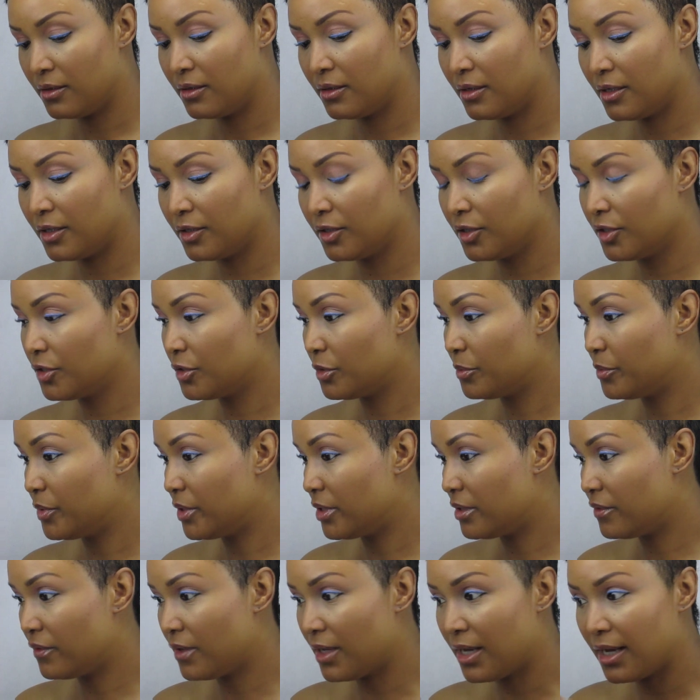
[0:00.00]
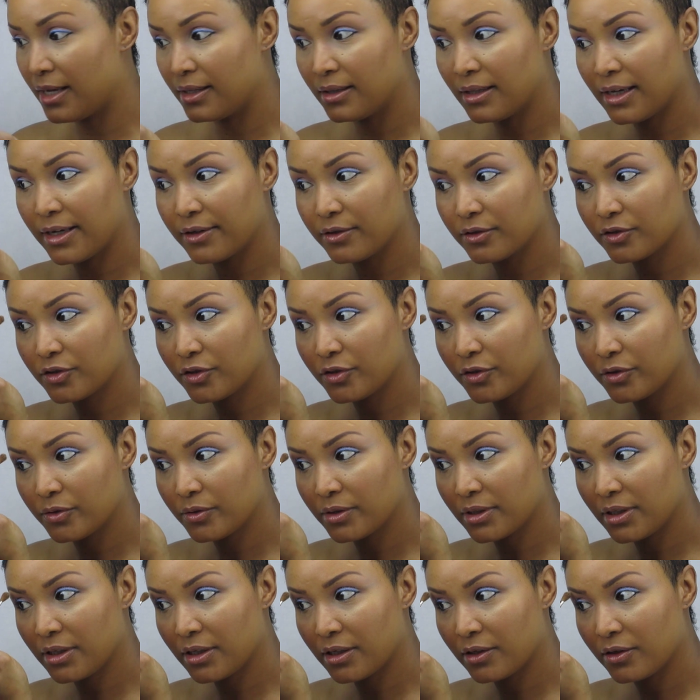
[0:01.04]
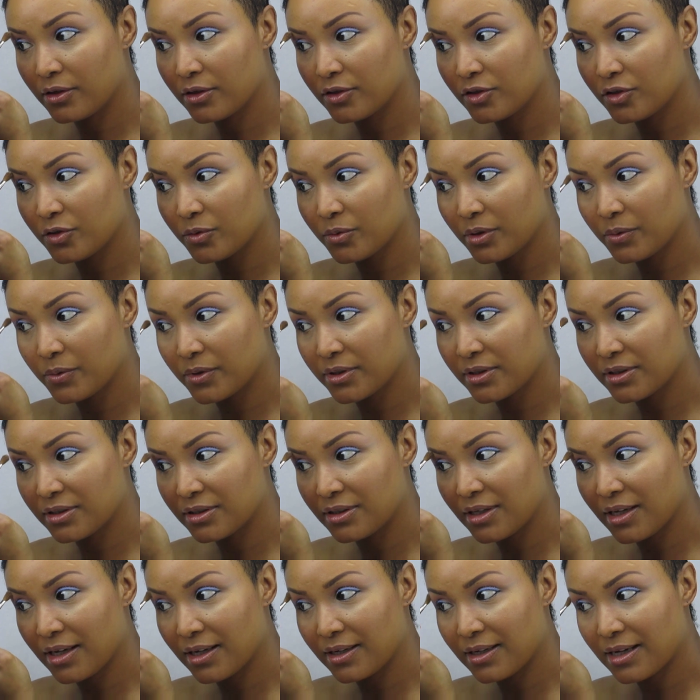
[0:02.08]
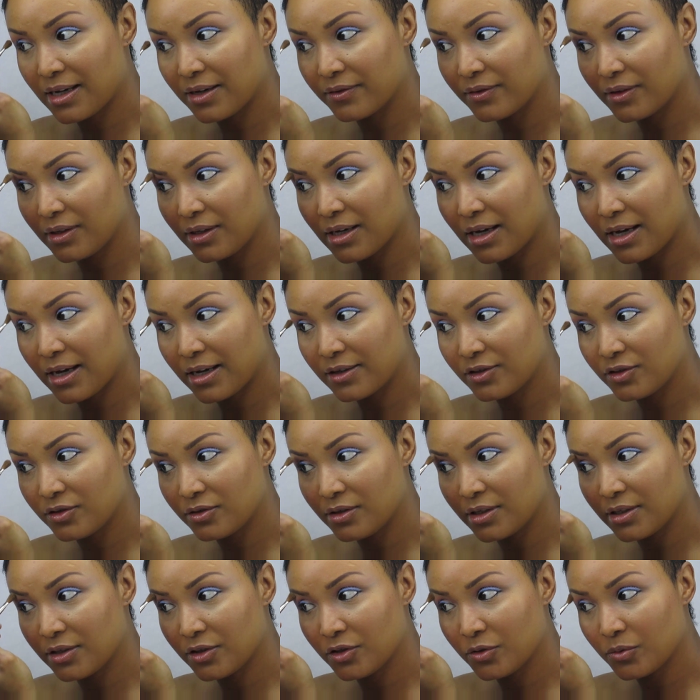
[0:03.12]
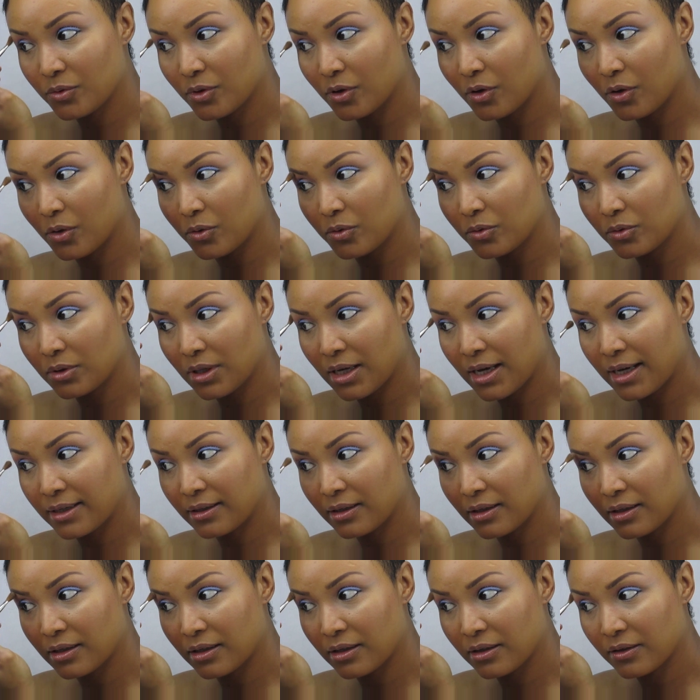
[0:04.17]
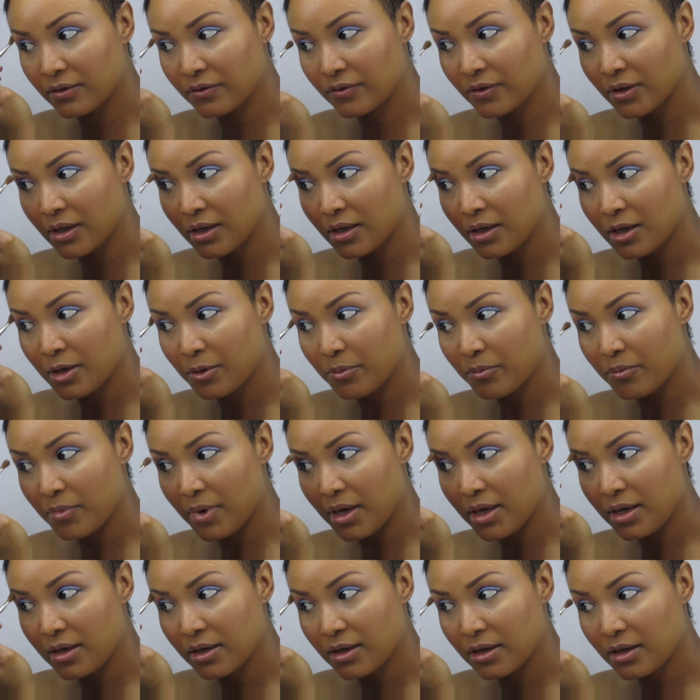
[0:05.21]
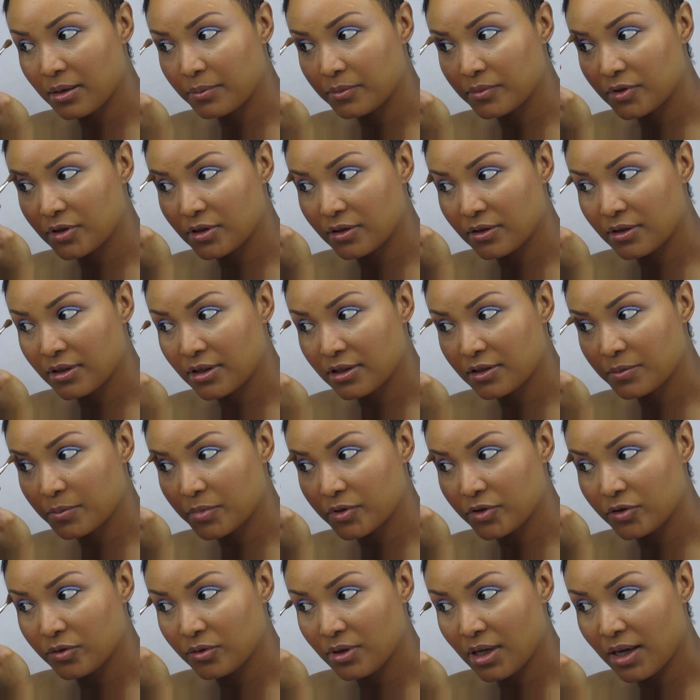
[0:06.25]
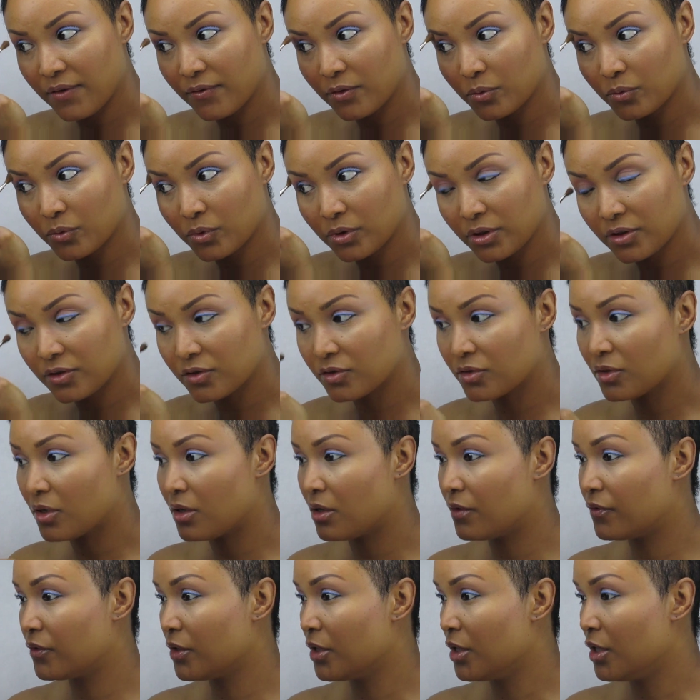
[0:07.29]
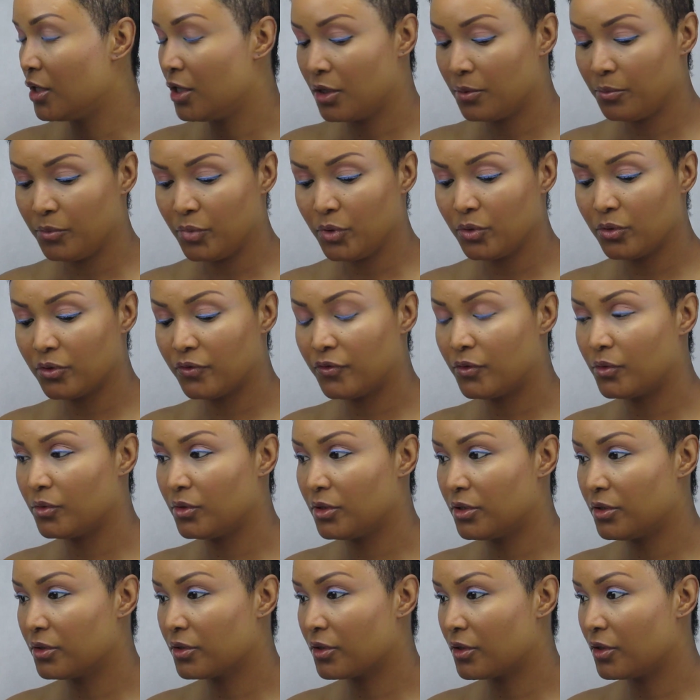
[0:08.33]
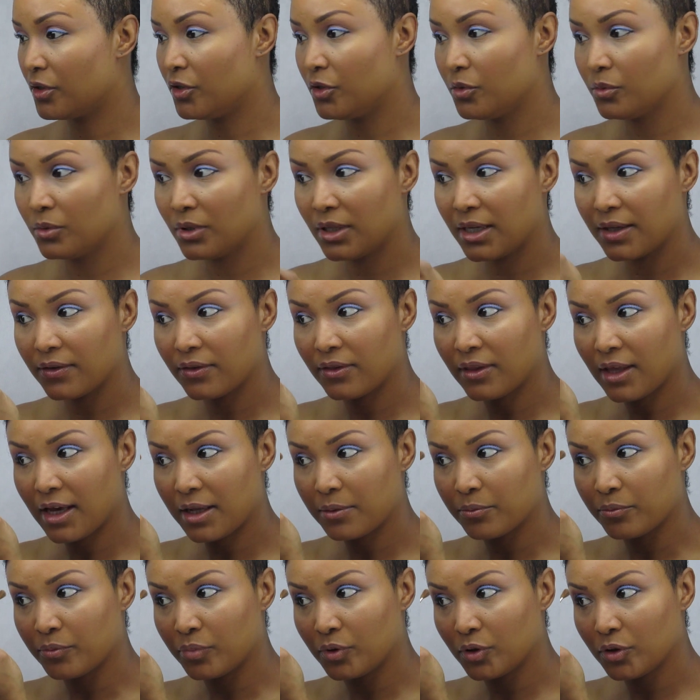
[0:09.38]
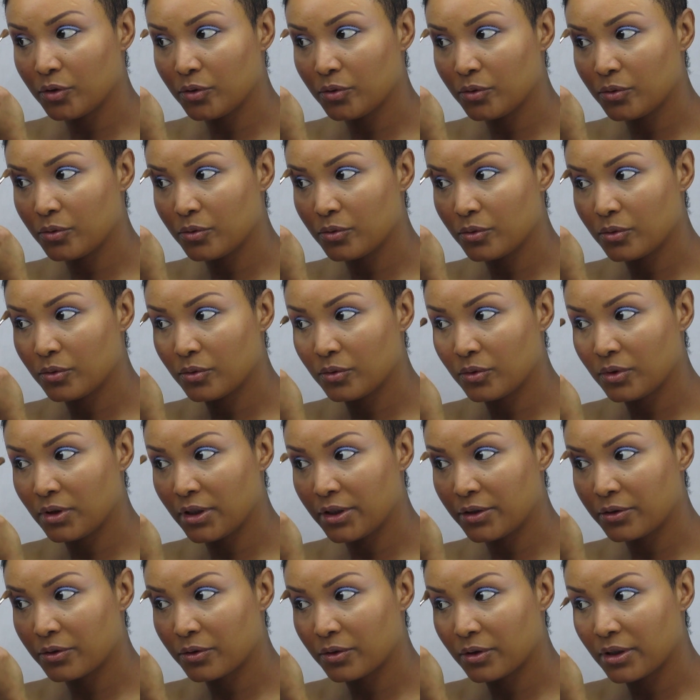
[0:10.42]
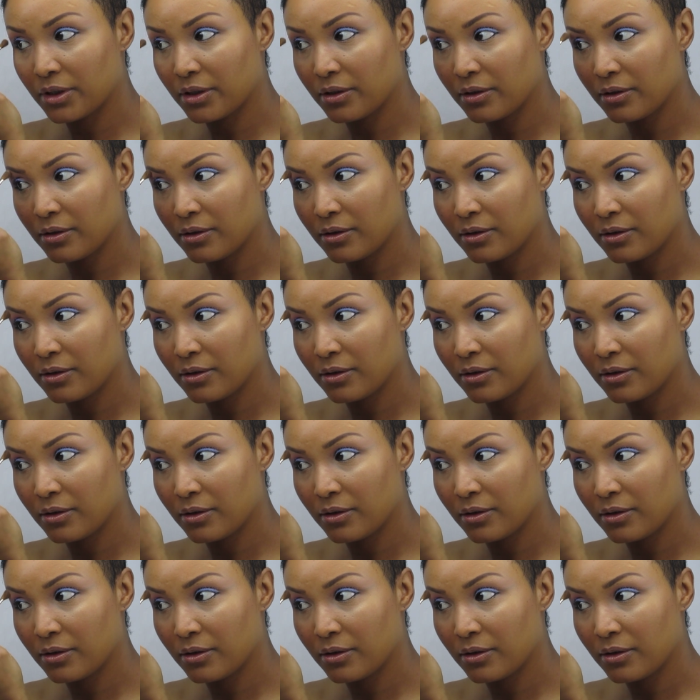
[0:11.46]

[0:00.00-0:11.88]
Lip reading: a little bit of highlighter too, again, because you really want to stand out the eyes. You didn't do a whole lot of makeup to this, but you gave it a really soft, beautiful look. You let that blue literally